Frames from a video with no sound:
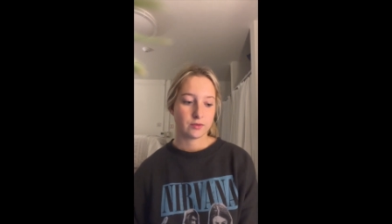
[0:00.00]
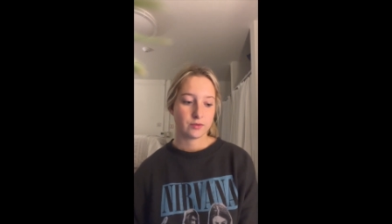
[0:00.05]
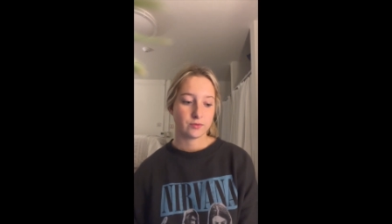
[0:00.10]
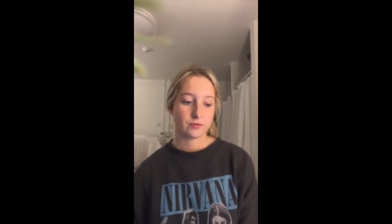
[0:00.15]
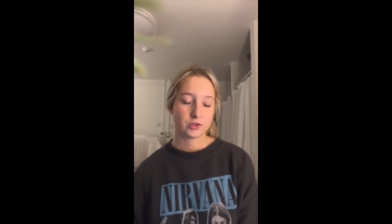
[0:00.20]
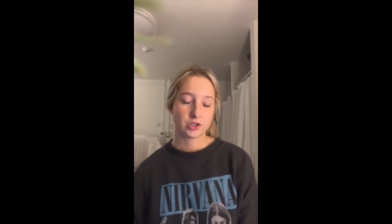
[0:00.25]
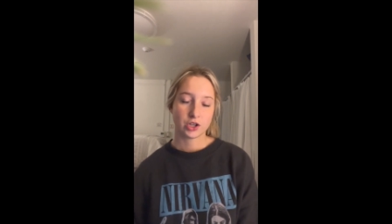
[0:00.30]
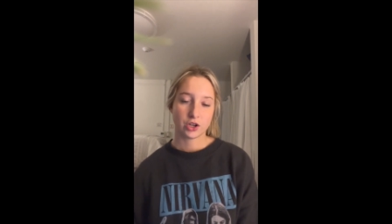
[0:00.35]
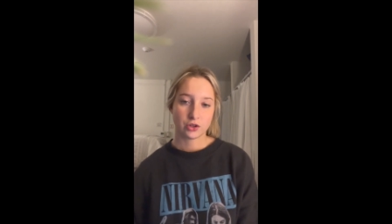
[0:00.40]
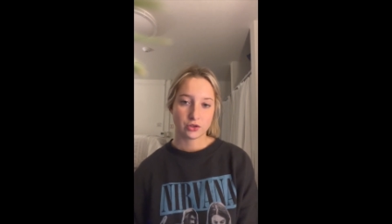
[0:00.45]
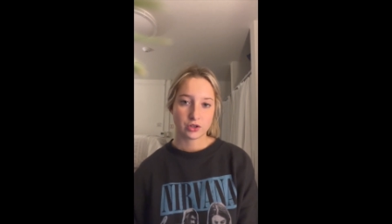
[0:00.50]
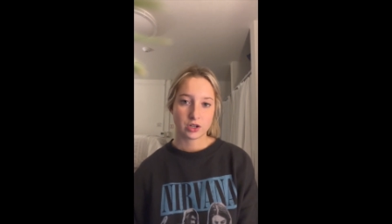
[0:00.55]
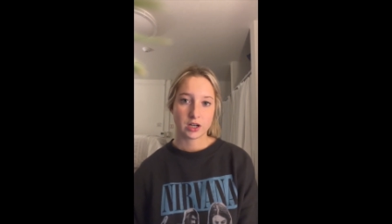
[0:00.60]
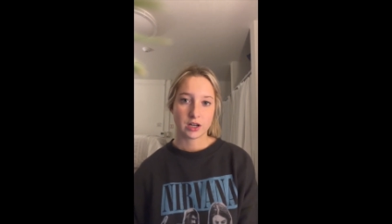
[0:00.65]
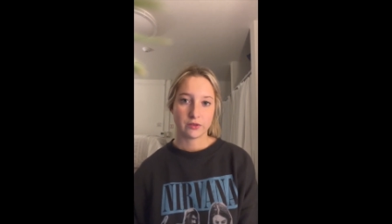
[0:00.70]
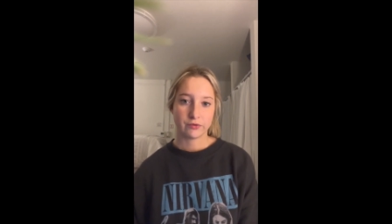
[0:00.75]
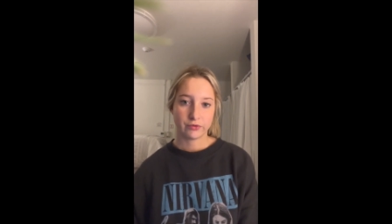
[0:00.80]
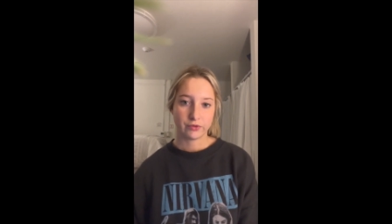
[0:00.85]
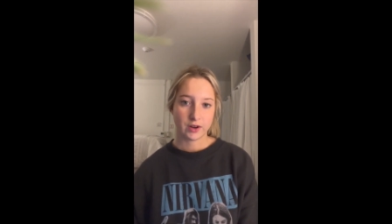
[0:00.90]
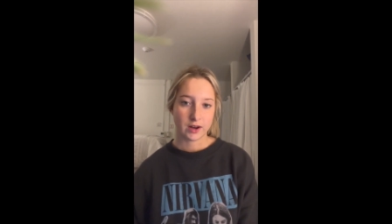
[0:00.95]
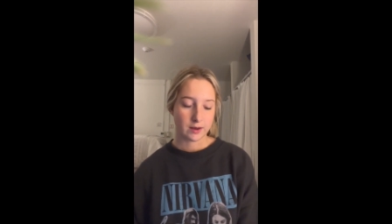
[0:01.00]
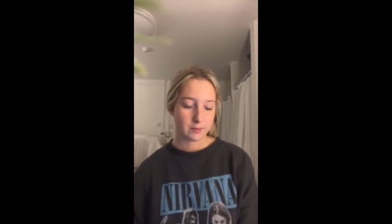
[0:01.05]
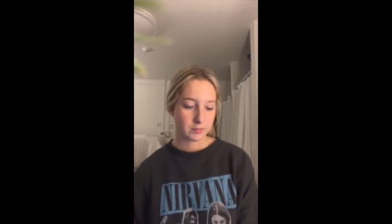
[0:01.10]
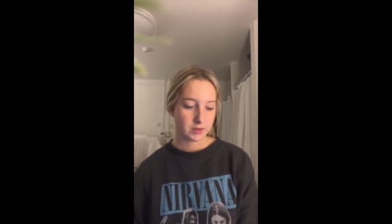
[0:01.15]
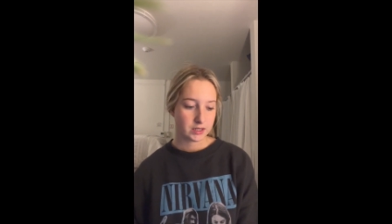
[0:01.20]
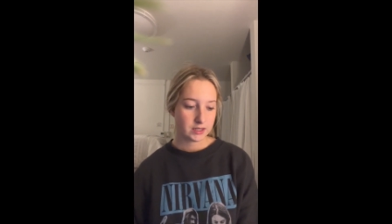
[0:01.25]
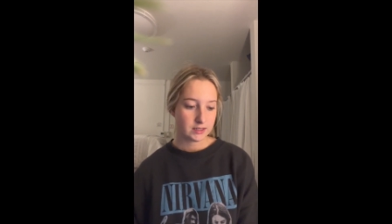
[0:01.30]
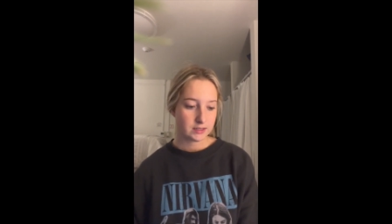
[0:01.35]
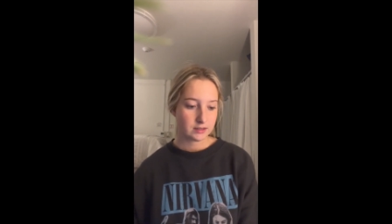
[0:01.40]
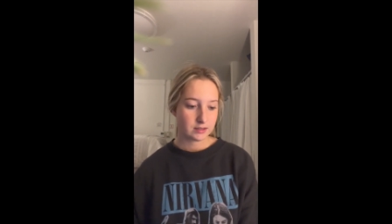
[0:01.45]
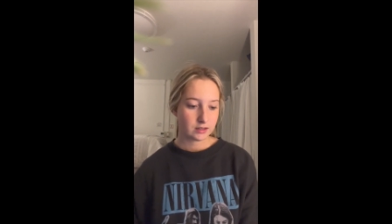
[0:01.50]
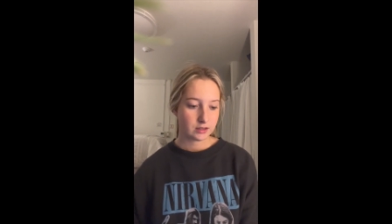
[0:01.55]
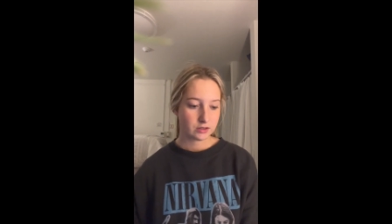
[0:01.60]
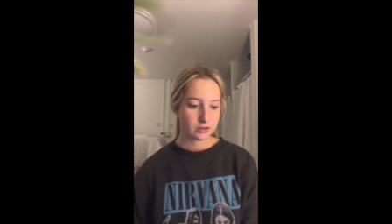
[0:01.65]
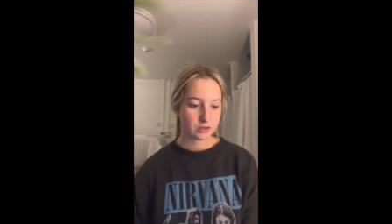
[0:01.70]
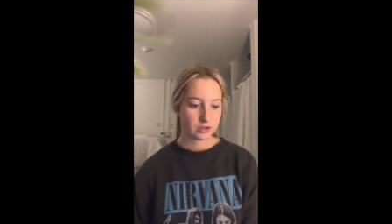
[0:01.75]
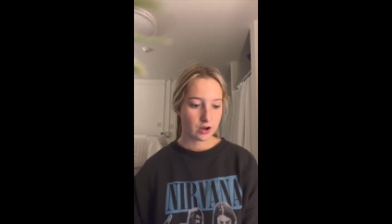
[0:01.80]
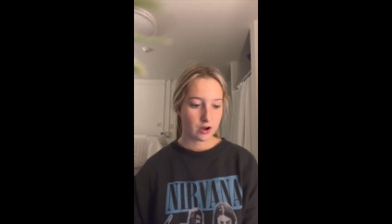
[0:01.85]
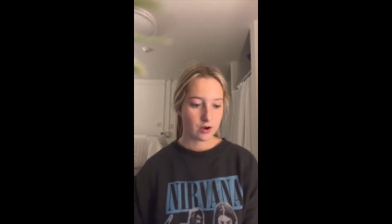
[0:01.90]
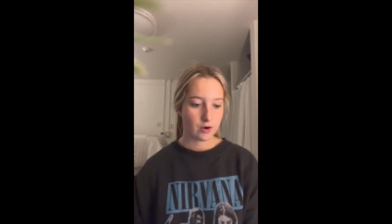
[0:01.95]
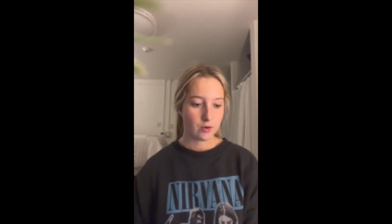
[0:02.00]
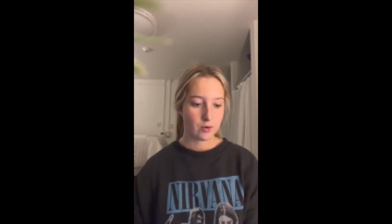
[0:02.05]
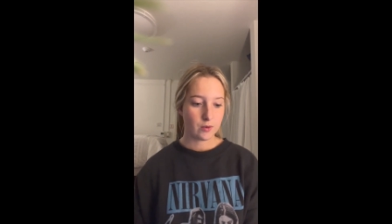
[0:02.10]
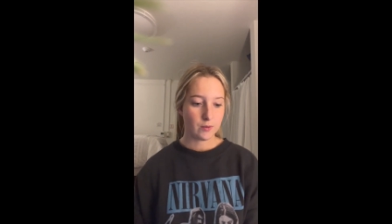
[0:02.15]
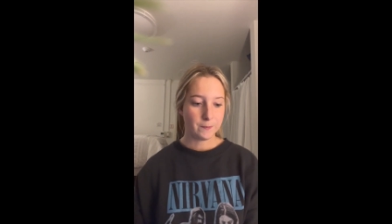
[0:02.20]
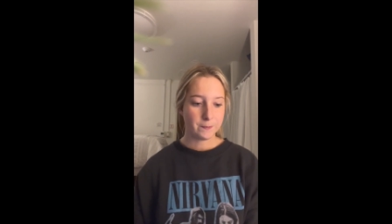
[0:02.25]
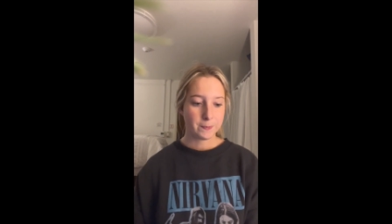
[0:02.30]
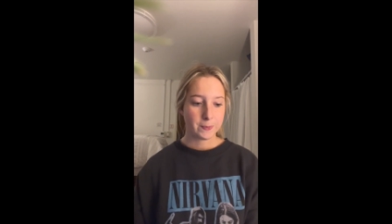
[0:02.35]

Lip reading: children and families. So